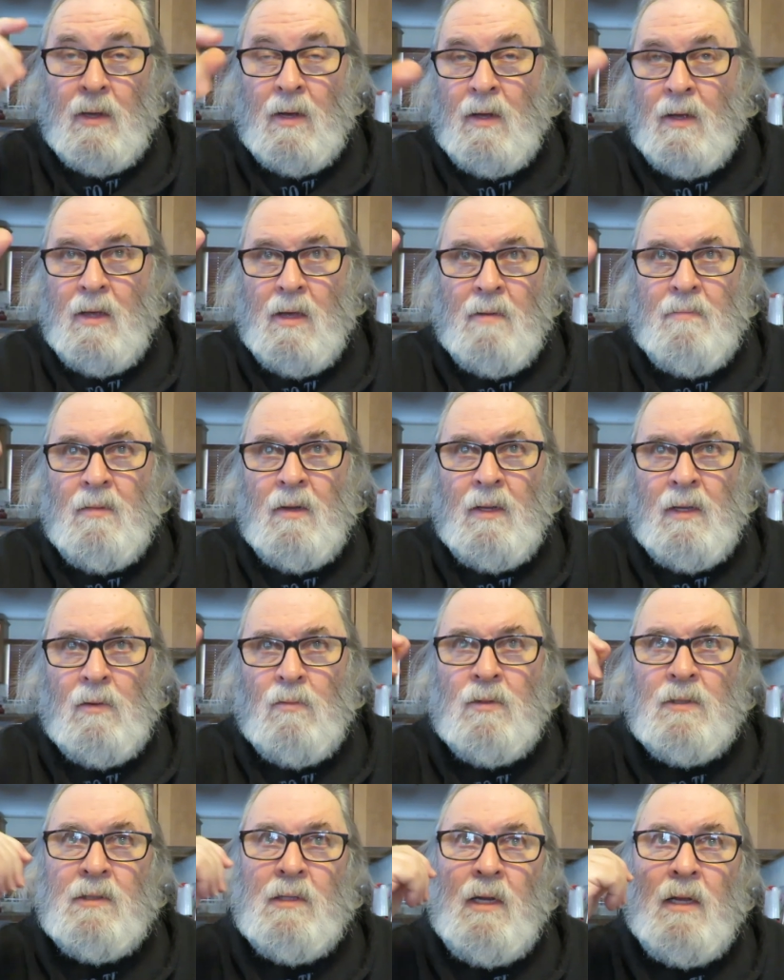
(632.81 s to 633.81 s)
Uh, Emily
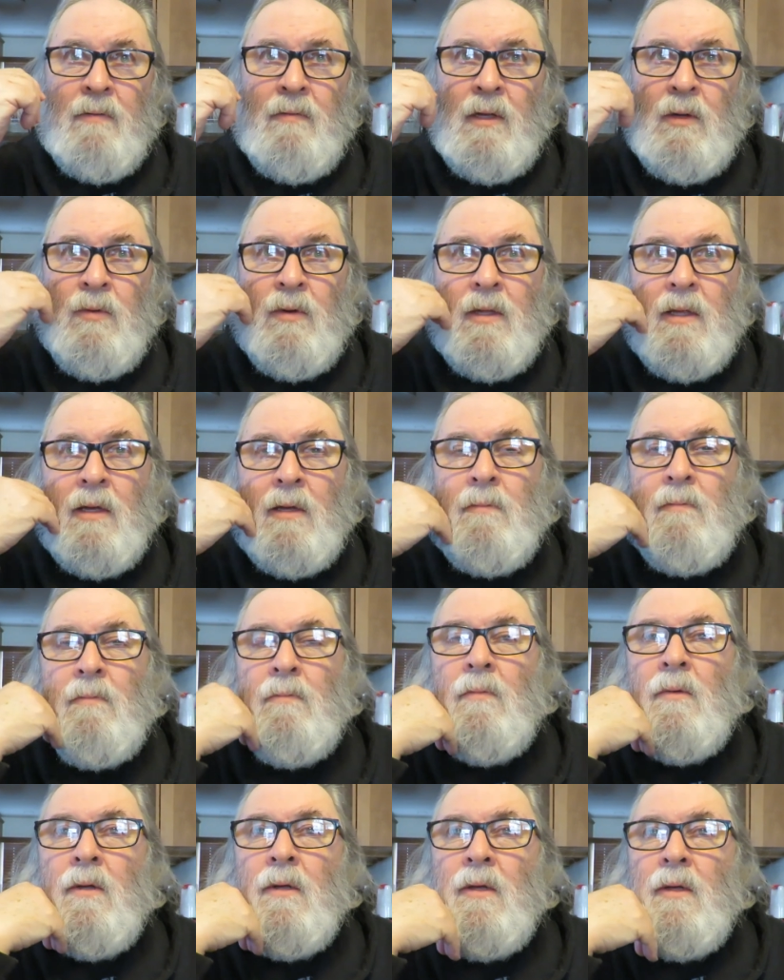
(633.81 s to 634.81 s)
was living with
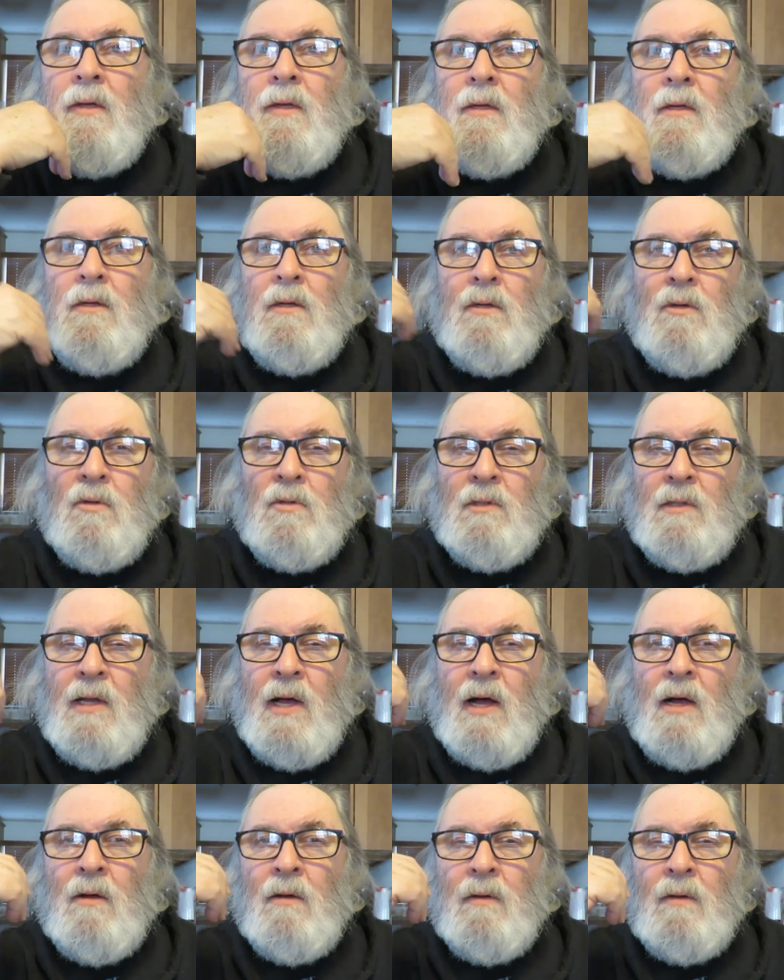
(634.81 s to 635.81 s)
him, who's
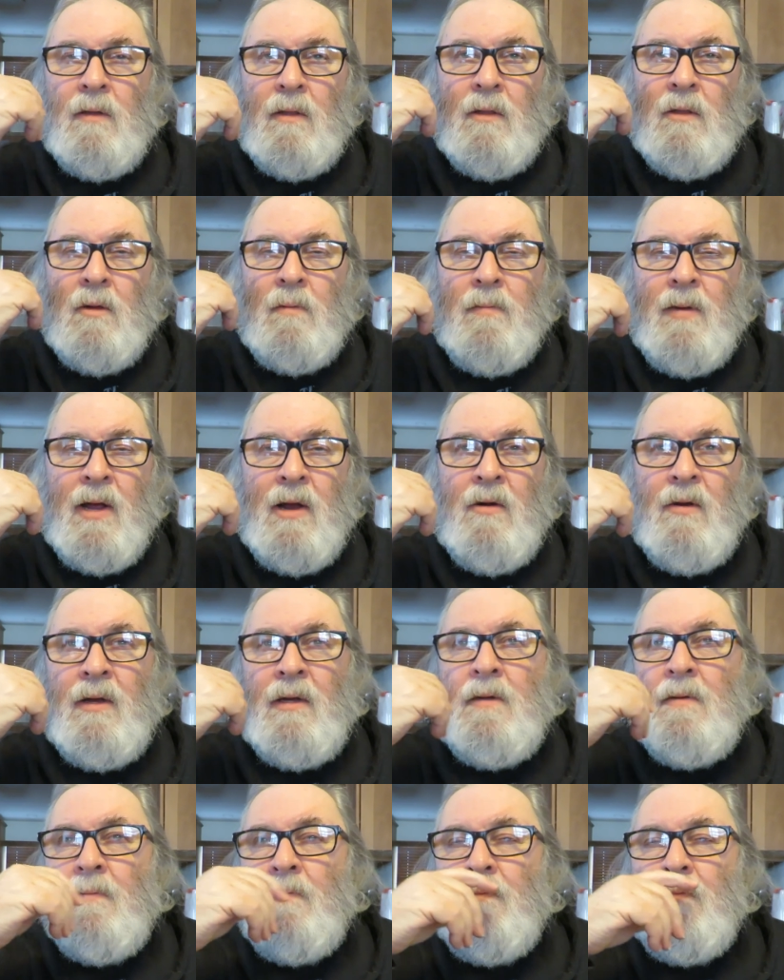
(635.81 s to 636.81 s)
now, they're
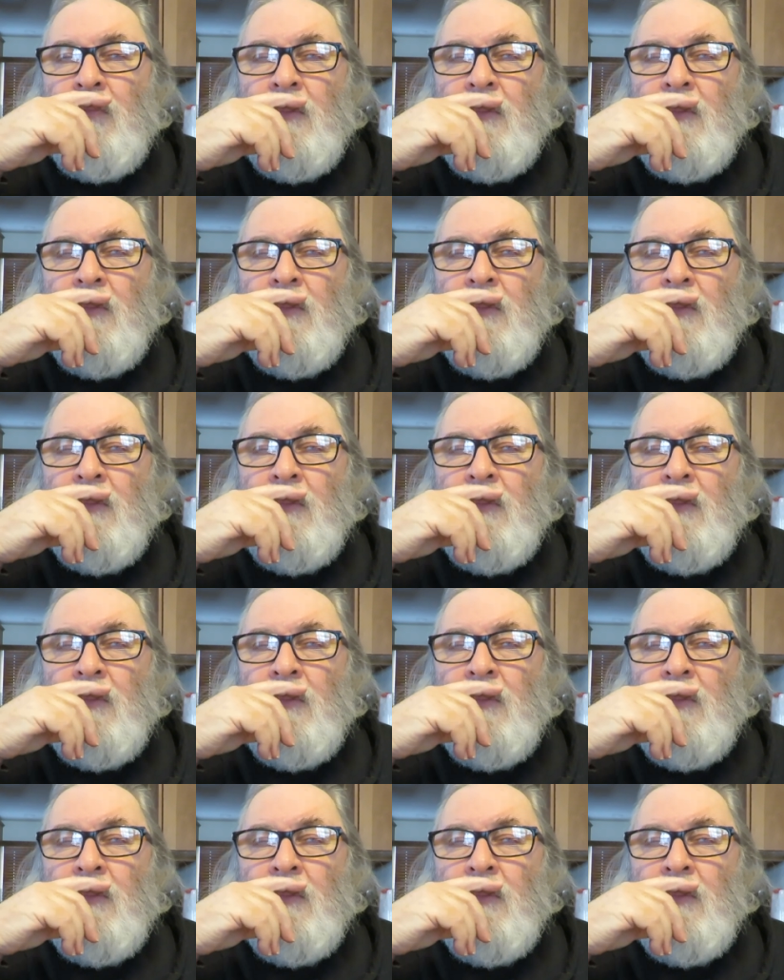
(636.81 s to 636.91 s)
married.